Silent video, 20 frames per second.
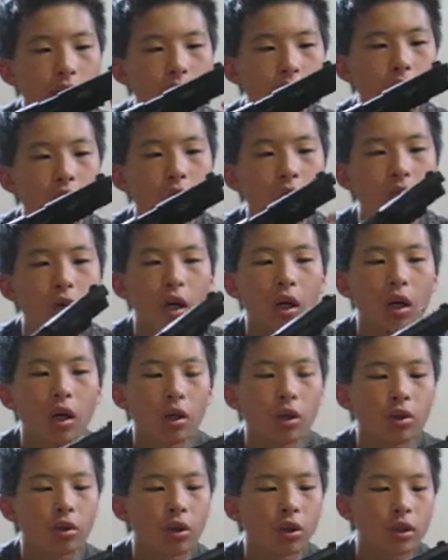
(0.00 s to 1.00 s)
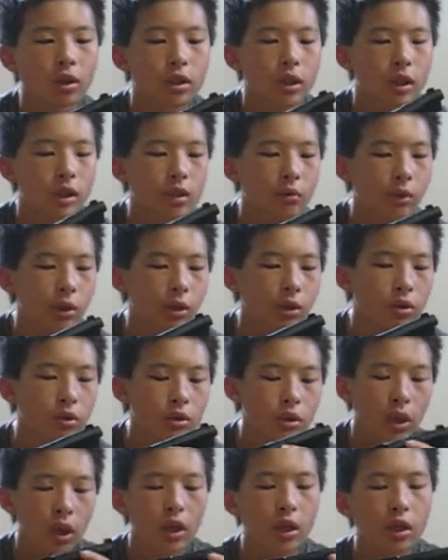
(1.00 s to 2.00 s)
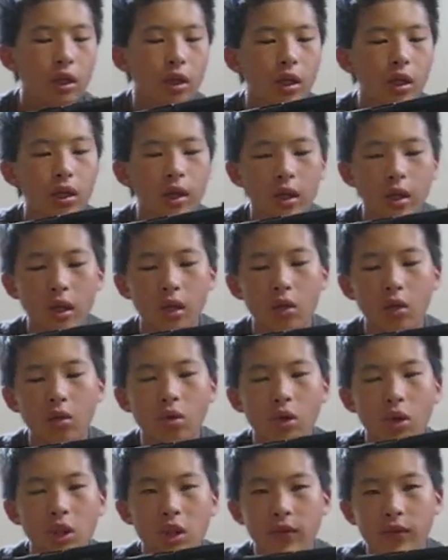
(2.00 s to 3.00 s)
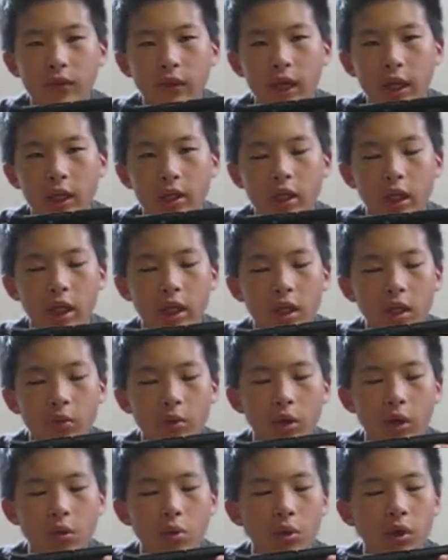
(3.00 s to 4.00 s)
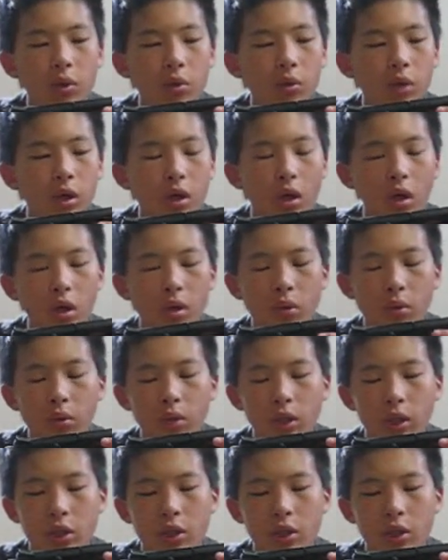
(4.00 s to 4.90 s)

for looks, I suppose, and you're going to get an orange flash hider, but we went on with a